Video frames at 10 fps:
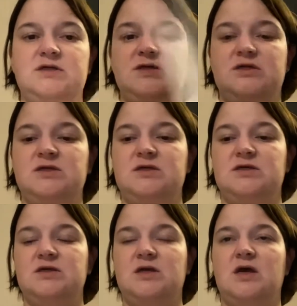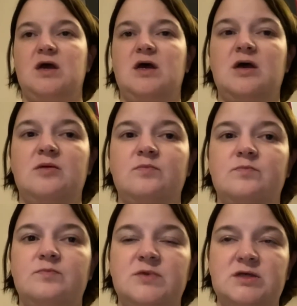stitches
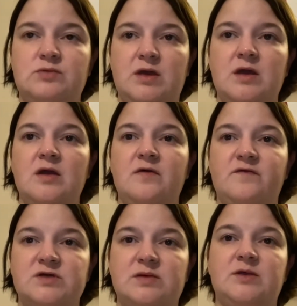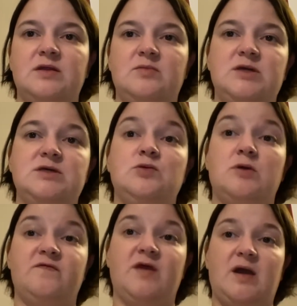this week for something that makes you
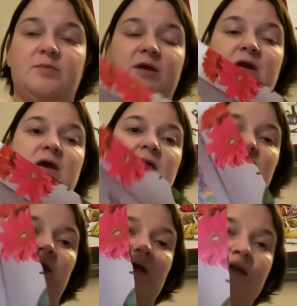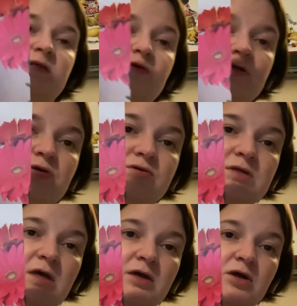wonderfully happy. And so I chose
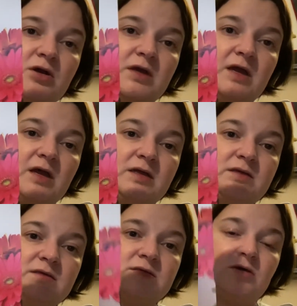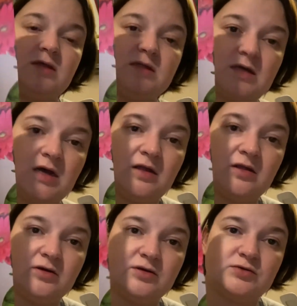a garden cat. So I think the
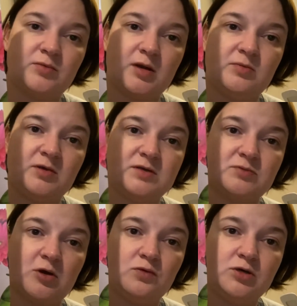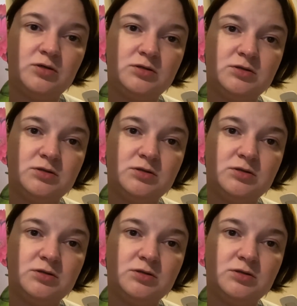colors remind me of Small World,